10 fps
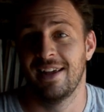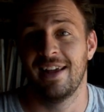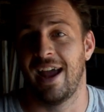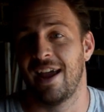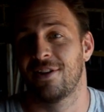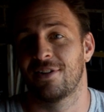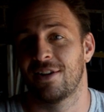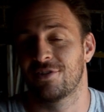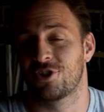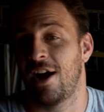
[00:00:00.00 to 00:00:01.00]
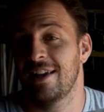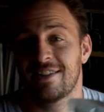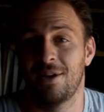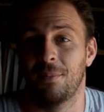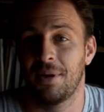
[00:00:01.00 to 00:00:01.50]
And try
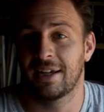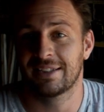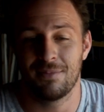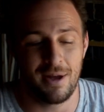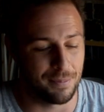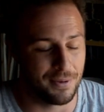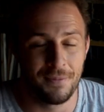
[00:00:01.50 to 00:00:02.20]
some, pick some up.